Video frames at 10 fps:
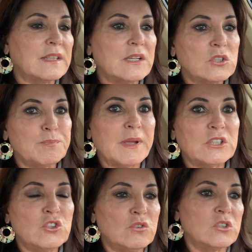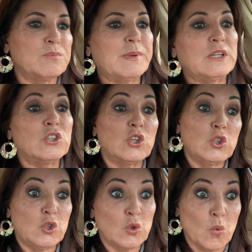they expect you to spend
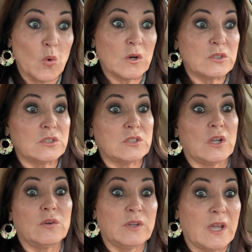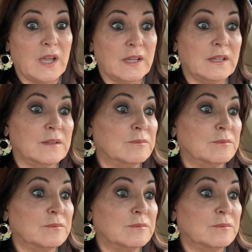yours, okay?